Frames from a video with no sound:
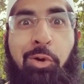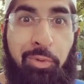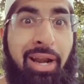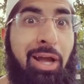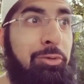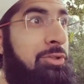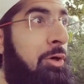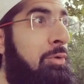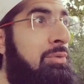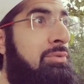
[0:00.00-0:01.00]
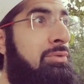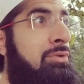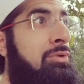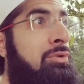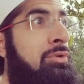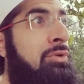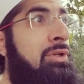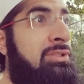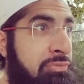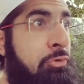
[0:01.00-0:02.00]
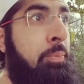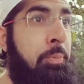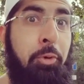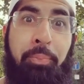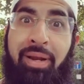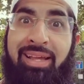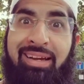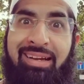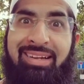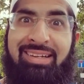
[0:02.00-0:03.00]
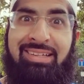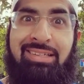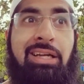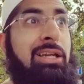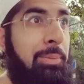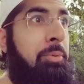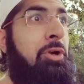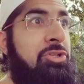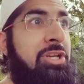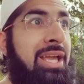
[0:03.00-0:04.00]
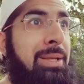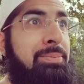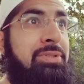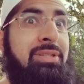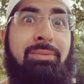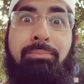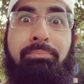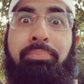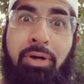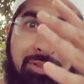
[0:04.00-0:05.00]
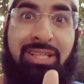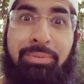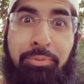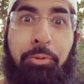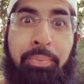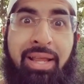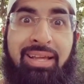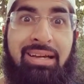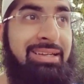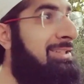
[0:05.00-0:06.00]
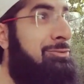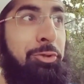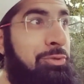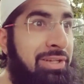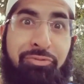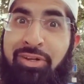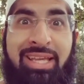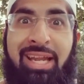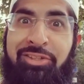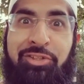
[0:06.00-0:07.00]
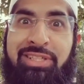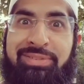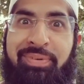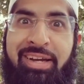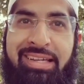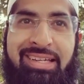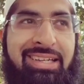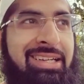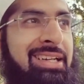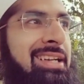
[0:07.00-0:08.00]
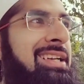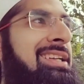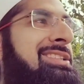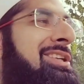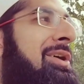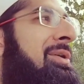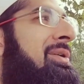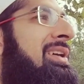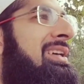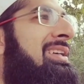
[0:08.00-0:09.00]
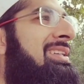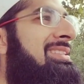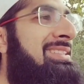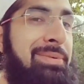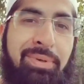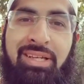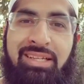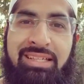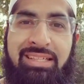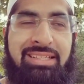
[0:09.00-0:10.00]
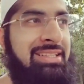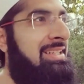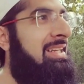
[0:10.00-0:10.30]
Ronaldo is a football player. LeBron James, basketball player. It's two different categories, mate. So, similarly,